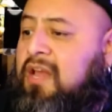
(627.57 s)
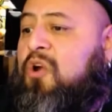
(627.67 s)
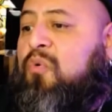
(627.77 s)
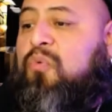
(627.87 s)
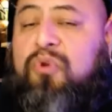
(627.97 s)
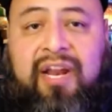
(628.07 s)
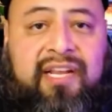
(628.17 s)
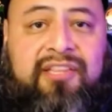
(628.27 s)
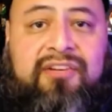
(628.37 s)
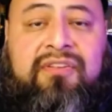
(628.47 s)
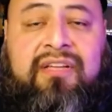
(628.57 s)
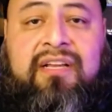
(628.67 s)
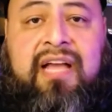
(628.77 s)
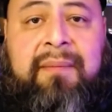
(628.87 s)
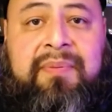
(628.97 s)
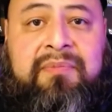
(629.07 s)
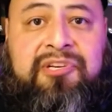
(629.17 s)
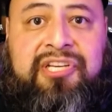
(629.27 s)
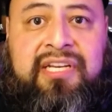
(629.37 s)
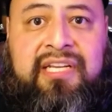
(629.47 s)
Run it through the copy
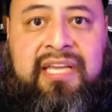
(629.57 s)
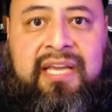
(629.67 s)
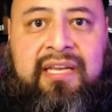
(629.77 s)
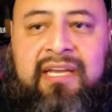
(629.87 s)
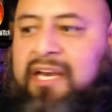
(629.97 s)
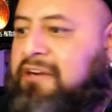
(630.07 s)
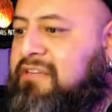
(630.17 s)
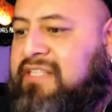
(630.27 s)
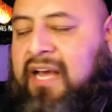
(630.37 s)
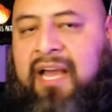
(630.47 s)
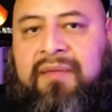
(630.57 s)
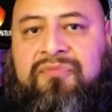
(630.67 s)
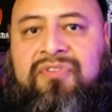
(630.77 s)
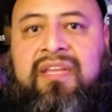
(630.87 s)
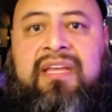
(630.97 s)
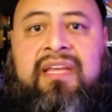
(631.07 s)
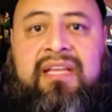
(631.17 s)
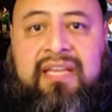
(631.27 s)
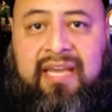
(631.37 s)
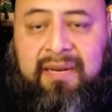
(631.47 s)
machine again a hundred times.
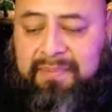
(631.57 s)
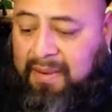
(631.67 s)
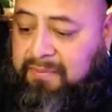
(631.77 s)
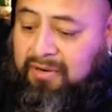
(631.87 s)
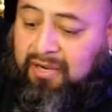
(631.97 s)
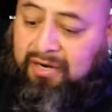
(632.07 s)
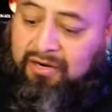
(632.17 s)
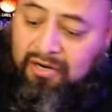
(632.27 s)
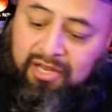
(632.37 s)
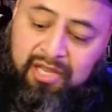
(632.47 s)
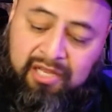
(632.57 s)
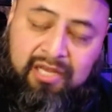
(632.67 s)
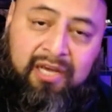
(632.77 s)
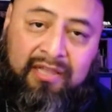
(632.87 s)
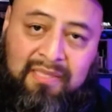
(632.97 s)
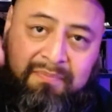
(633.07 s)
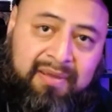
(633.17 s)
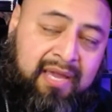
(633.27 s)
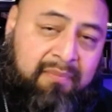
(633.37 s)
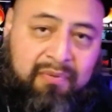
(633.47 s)
Get a paper cutter, cut the
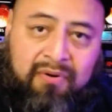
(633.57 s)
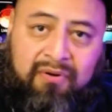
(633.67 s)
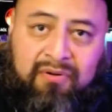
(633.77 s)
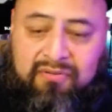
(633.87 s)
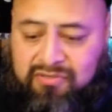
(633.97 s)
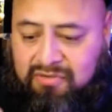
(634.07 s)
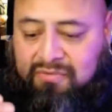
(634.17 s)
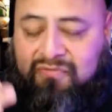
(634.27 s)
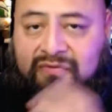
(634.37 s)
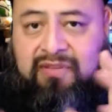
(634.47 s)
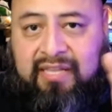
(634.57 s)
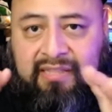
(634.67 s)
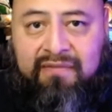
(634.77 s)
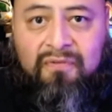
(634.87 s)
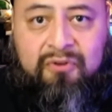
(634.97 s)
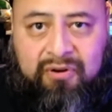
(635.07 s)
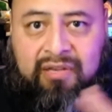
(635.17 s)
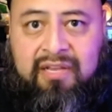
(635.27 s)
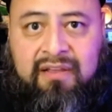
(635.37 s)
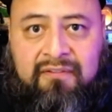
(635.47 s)
paper to get the four
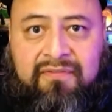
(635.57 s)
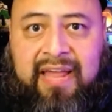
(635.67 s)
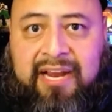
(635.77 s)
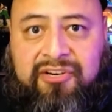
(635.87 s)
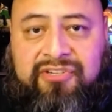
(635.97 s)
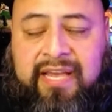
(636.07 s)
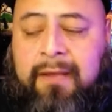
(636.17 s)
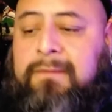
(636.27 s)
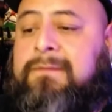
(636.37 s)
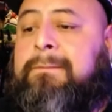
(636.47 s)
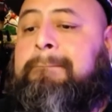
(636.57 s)
flyers out